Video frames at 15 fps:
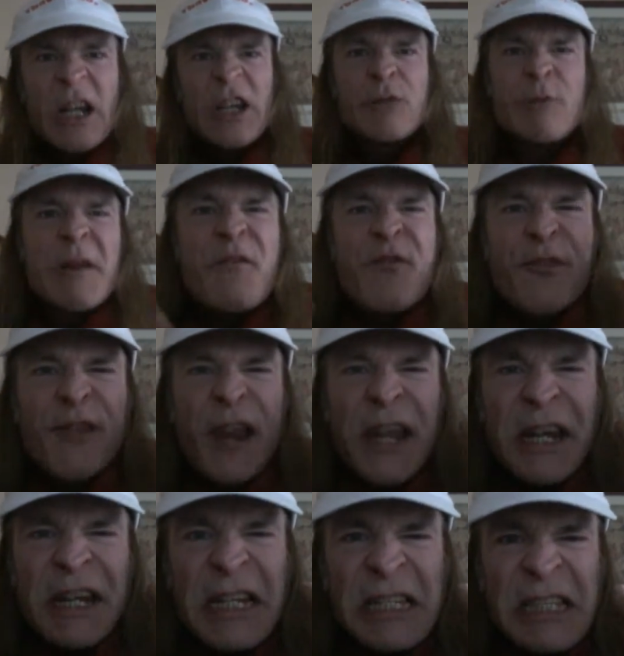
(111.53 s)
To
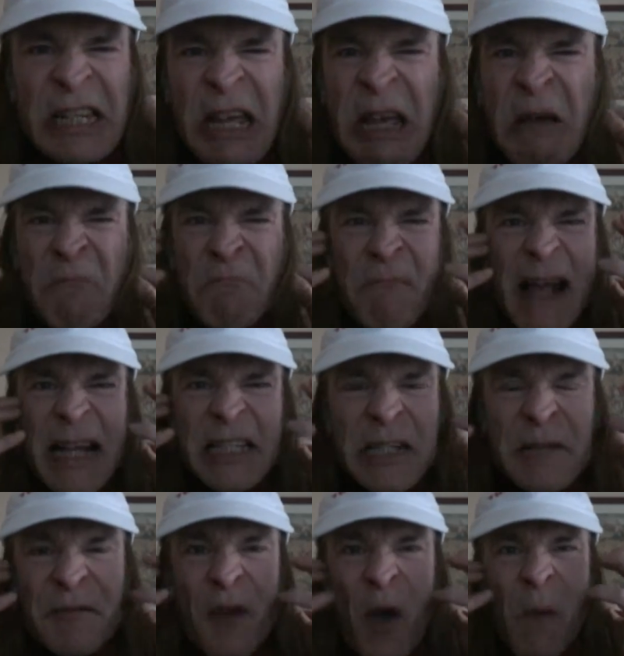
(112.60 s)
inflate his
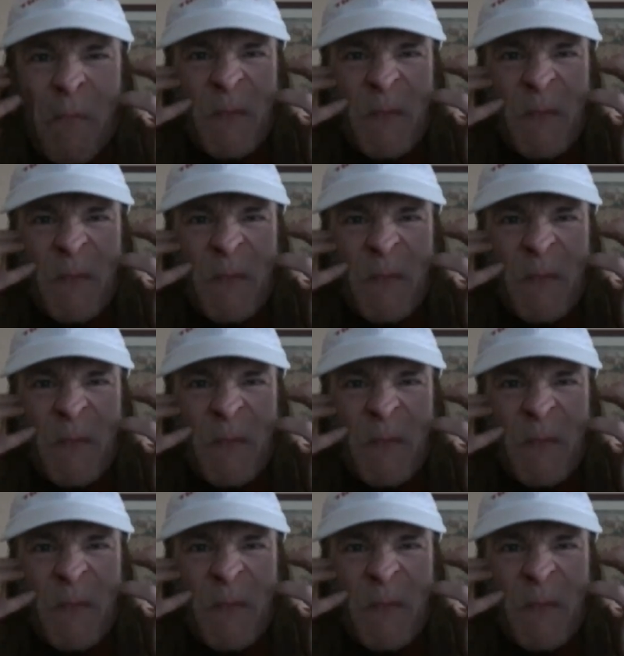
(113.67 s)
massive